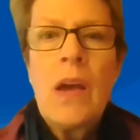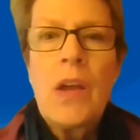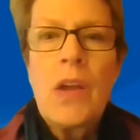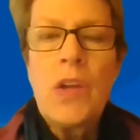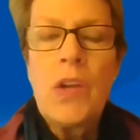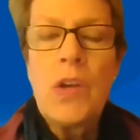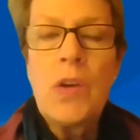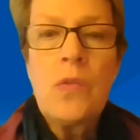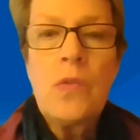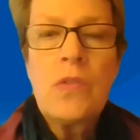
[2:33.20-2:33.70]

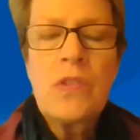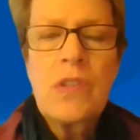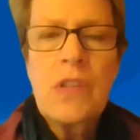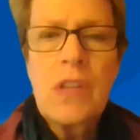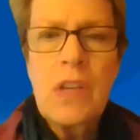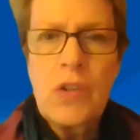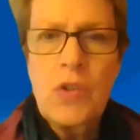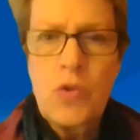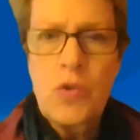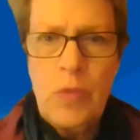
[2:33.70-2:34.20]
use
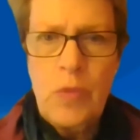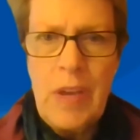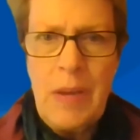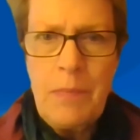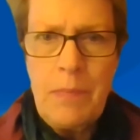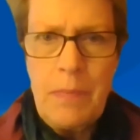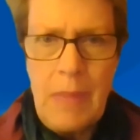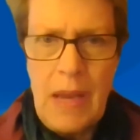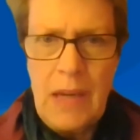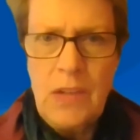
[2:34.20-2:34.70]
the
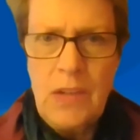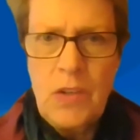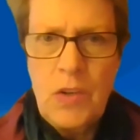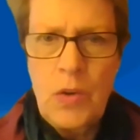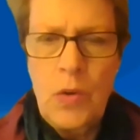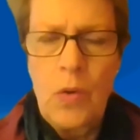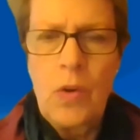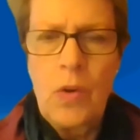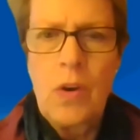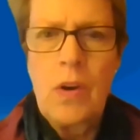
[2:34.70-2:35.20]
dream
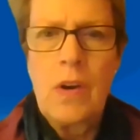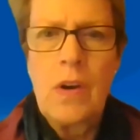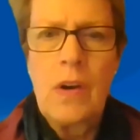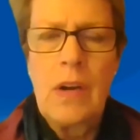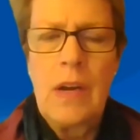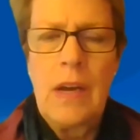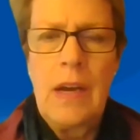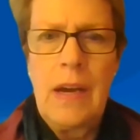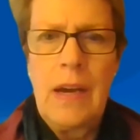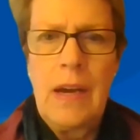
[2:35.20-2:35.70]

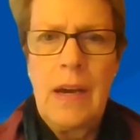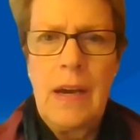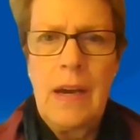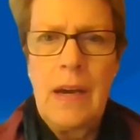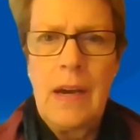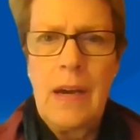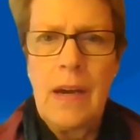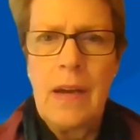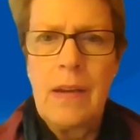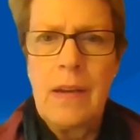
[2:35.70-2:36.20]
mentor
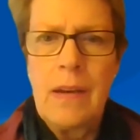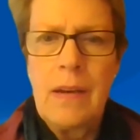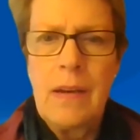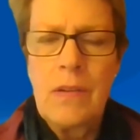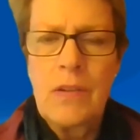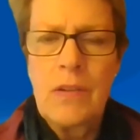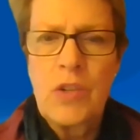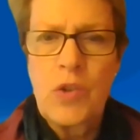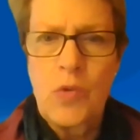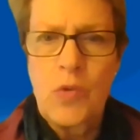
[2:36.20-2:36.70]

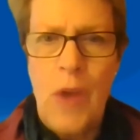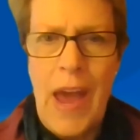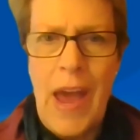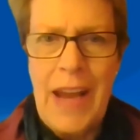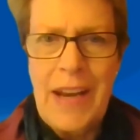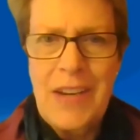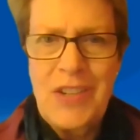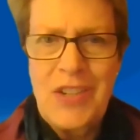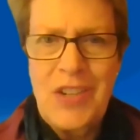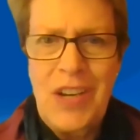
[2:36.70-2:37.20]

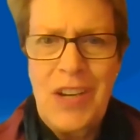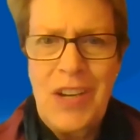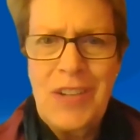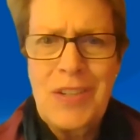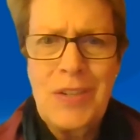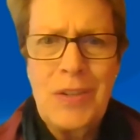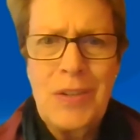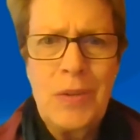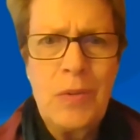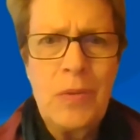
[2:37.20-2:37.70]
strategy
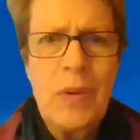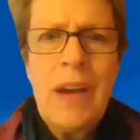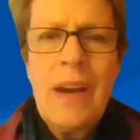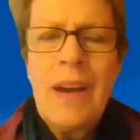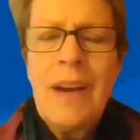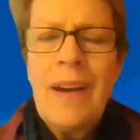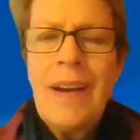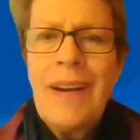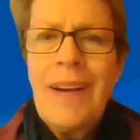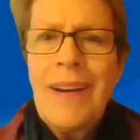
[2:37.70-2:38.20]
to
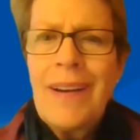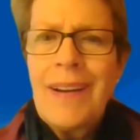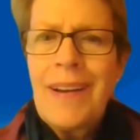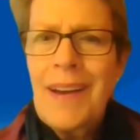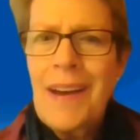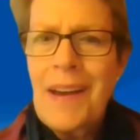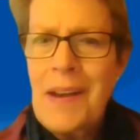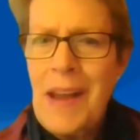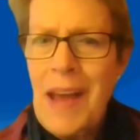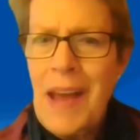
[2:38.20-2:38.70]

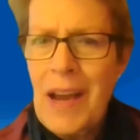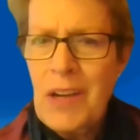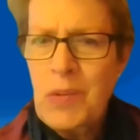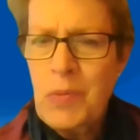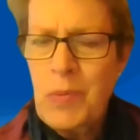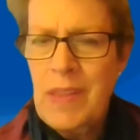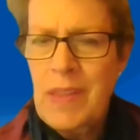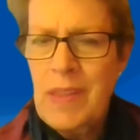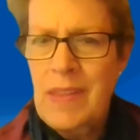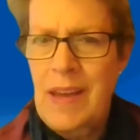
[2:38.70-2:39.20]
connect
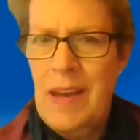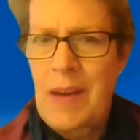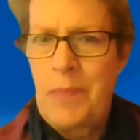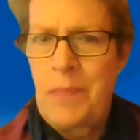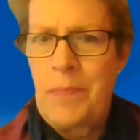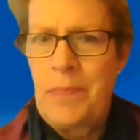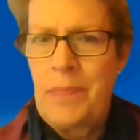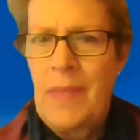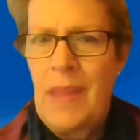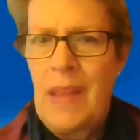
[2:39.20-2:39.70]
with
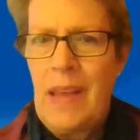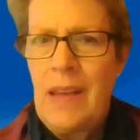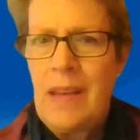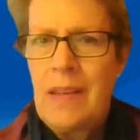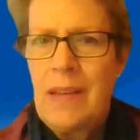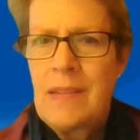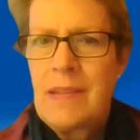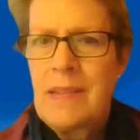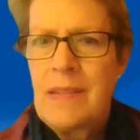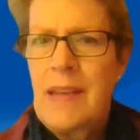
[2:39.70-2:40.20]
them.
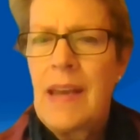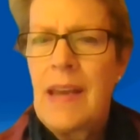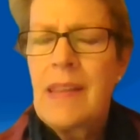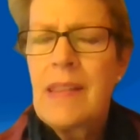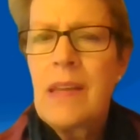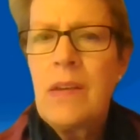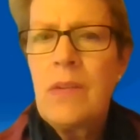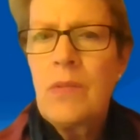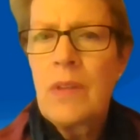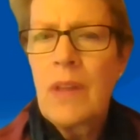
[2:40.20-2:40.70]
Say
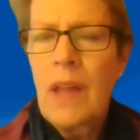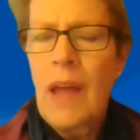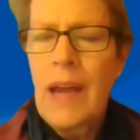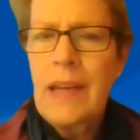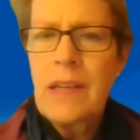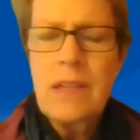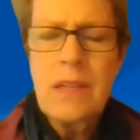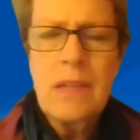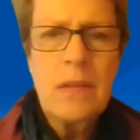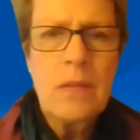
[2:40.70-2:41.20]
that you'd
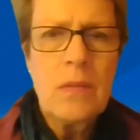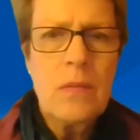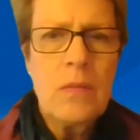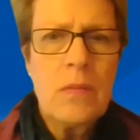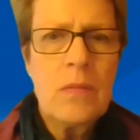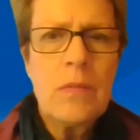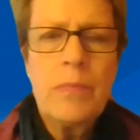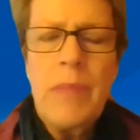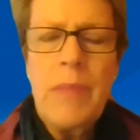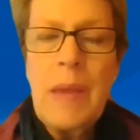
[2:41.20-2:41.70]
like
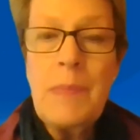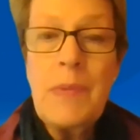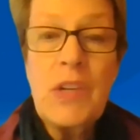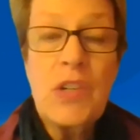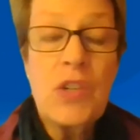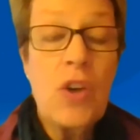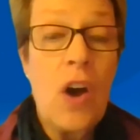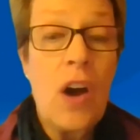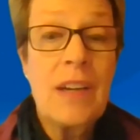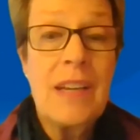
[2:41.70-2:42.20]
to maybe
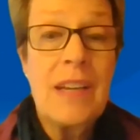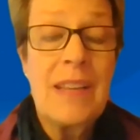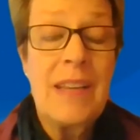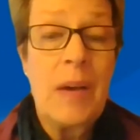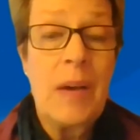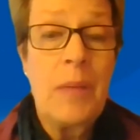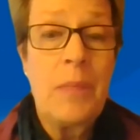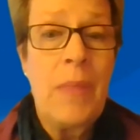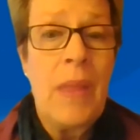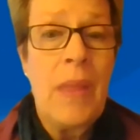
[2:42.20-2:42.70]
talk to
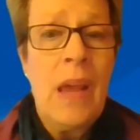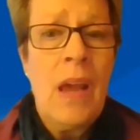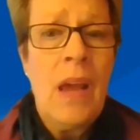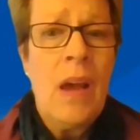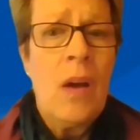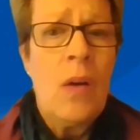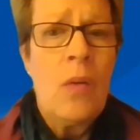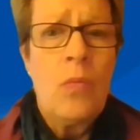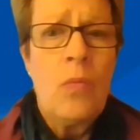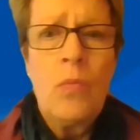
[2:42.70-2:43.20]
them
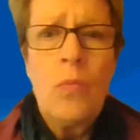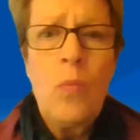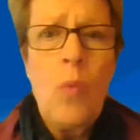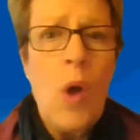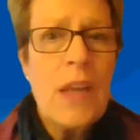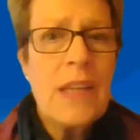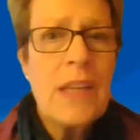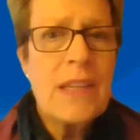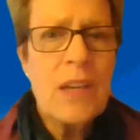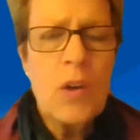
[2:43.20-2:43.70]

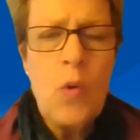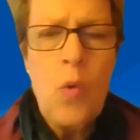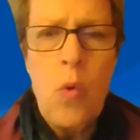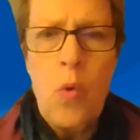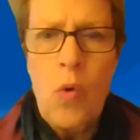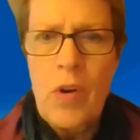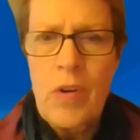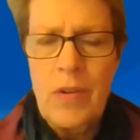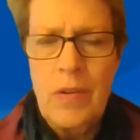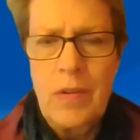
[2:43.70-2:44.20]
once a
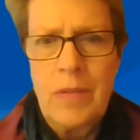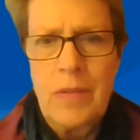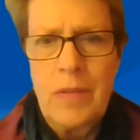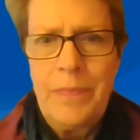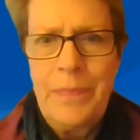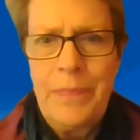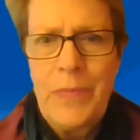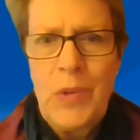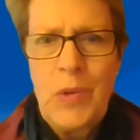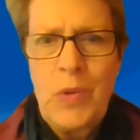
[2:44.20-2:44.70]
quarter.
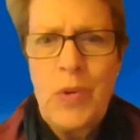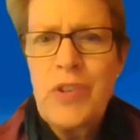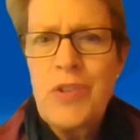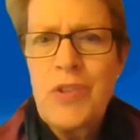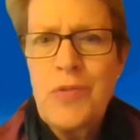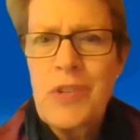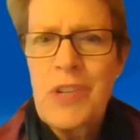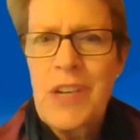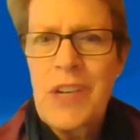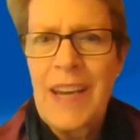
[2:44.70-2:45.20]
Could
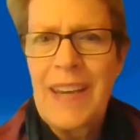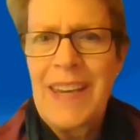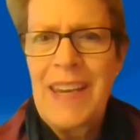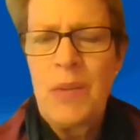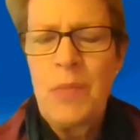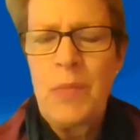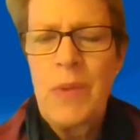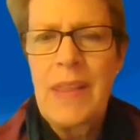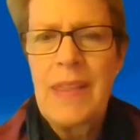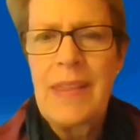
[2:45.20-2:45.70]
you check
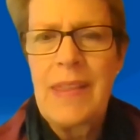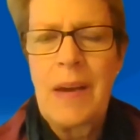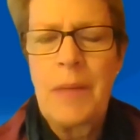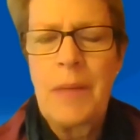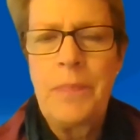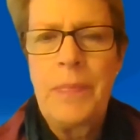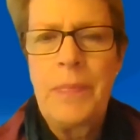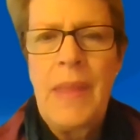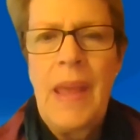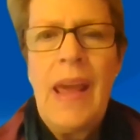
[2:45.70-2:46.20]
in with
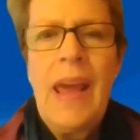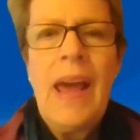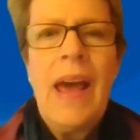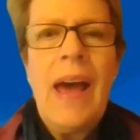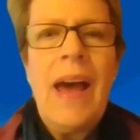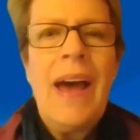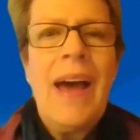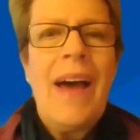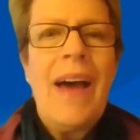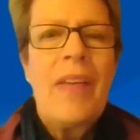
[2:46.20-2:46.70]
them?
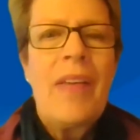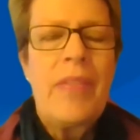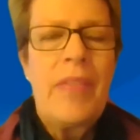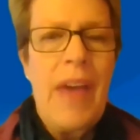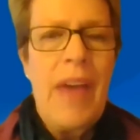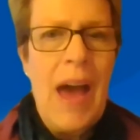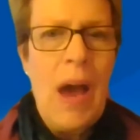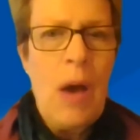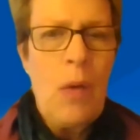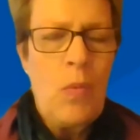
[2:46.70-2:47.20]

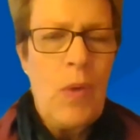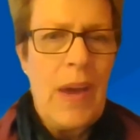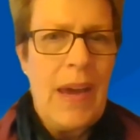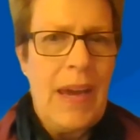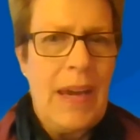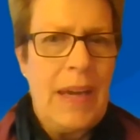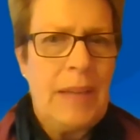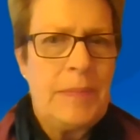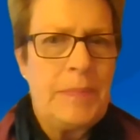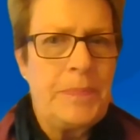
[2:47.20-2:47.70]
That
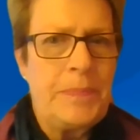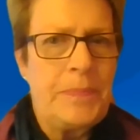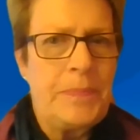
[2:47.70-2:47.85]
way,